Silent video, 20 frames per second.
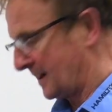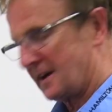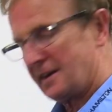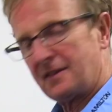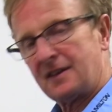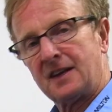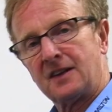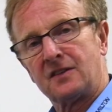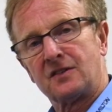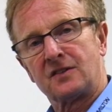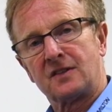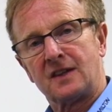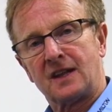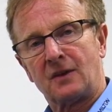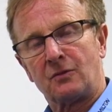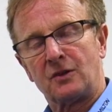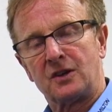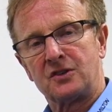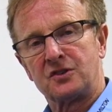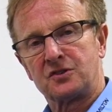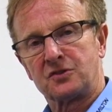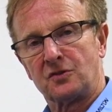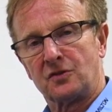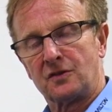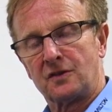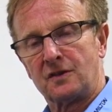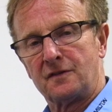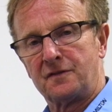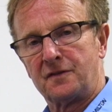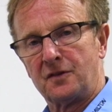and then that will ensure
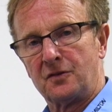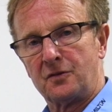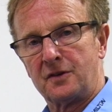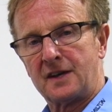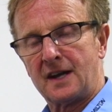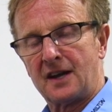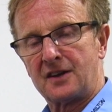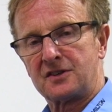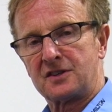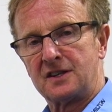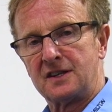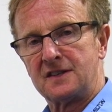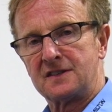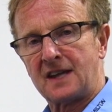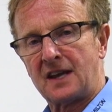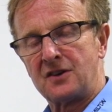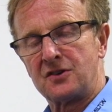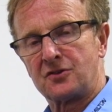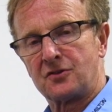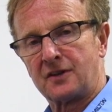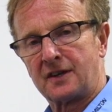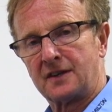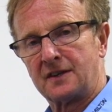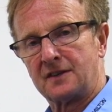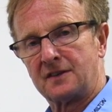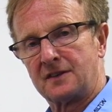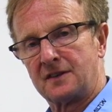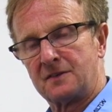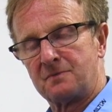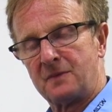that the fluid actually is entering
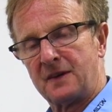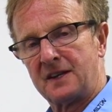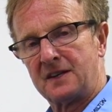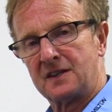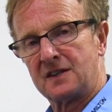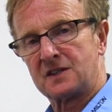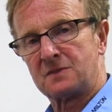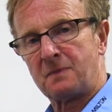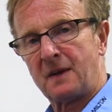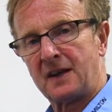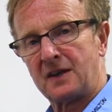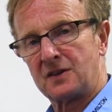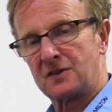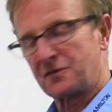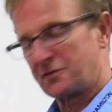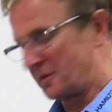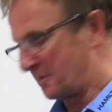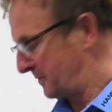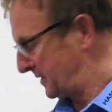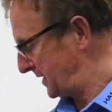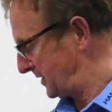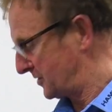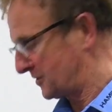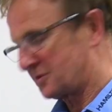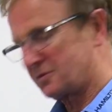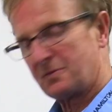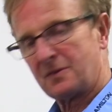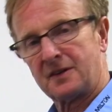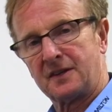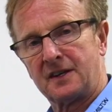and being dispensed from the
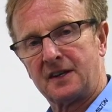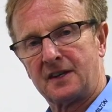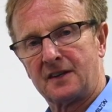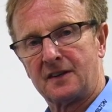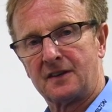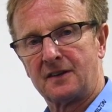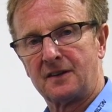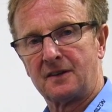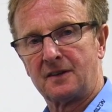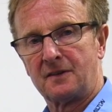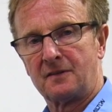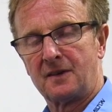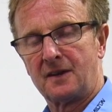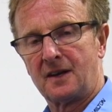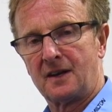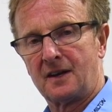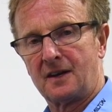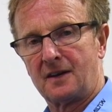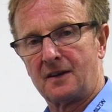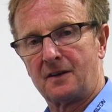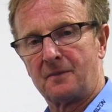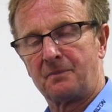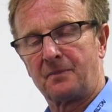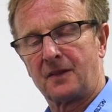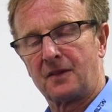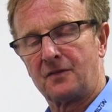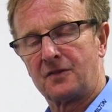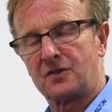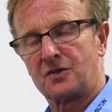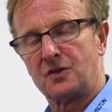instrument in a
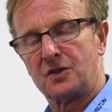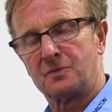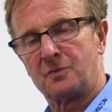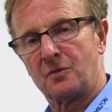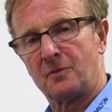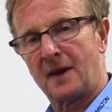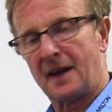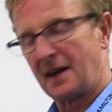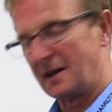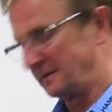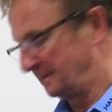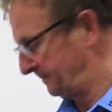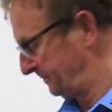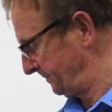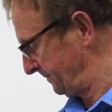suitable manner.